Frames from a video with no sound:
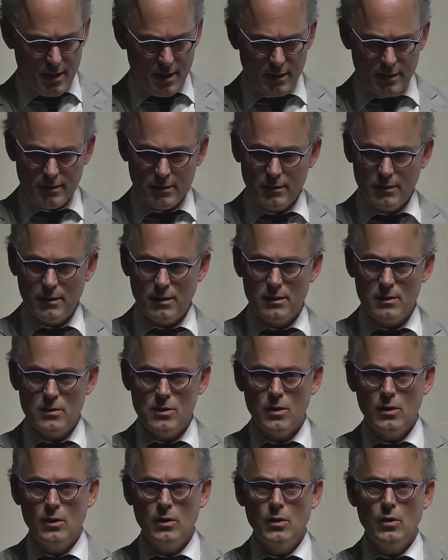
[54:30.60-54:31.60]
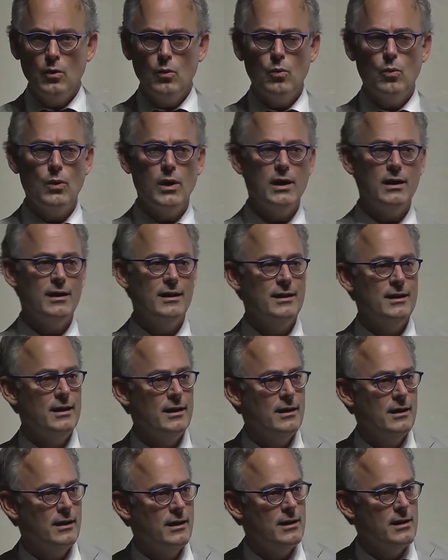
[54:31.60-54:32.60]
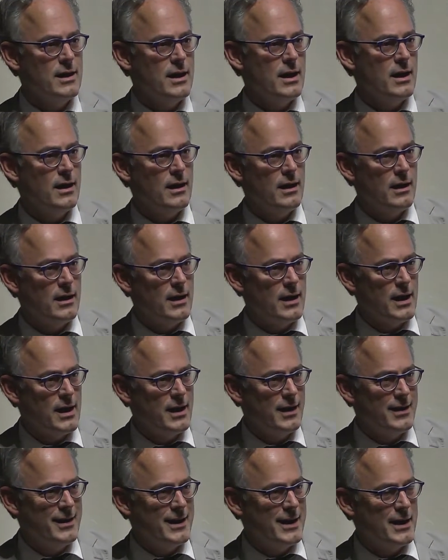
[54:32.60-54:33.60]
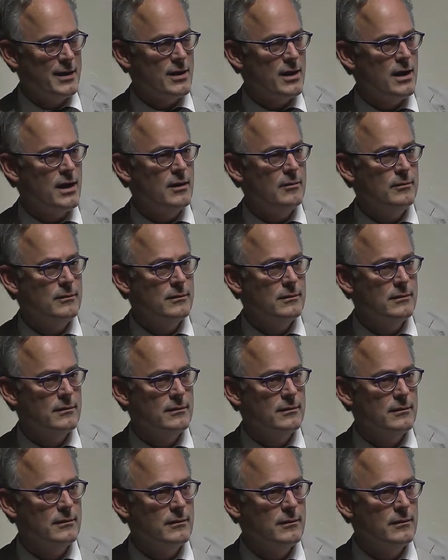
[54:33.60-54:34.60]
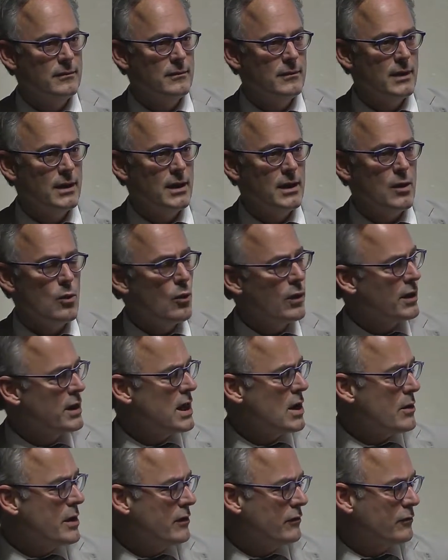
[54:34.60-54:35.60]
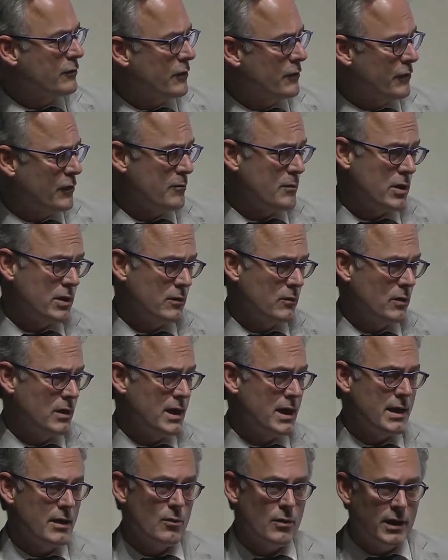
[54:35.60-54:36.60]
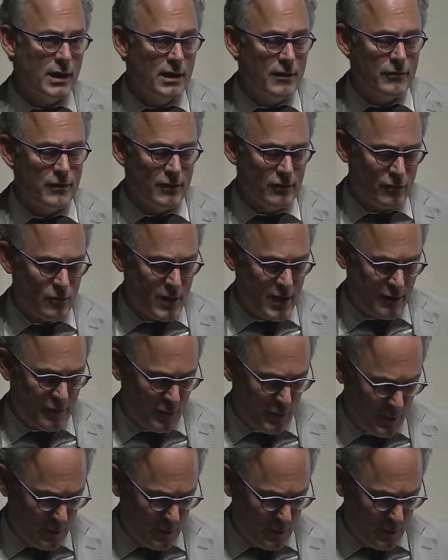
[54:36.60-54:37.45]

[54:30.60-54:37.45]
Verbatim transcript: Uh, well, yeah. Um, well, you know, he has for, for much, well, I don't want to give things away for